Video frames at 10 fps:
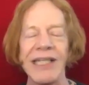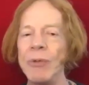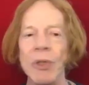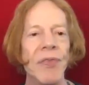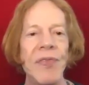He
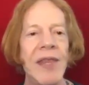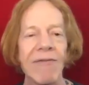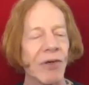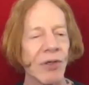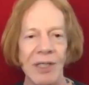will
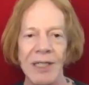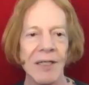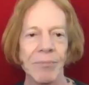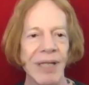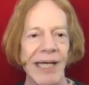never
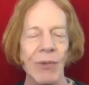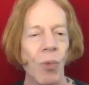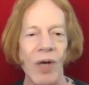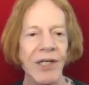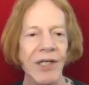play
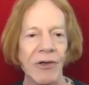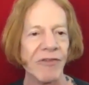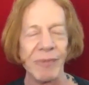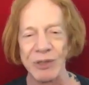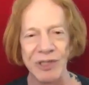one note of
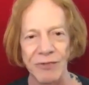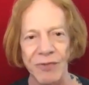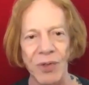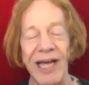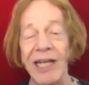music
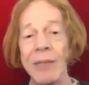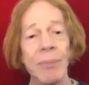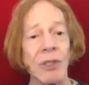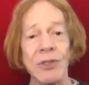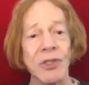for any
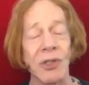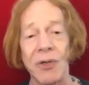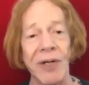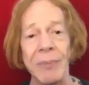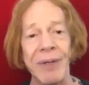producer
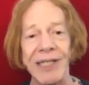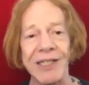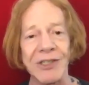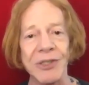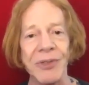or anybody at
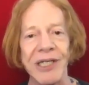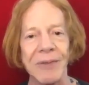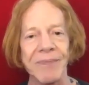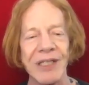a studio.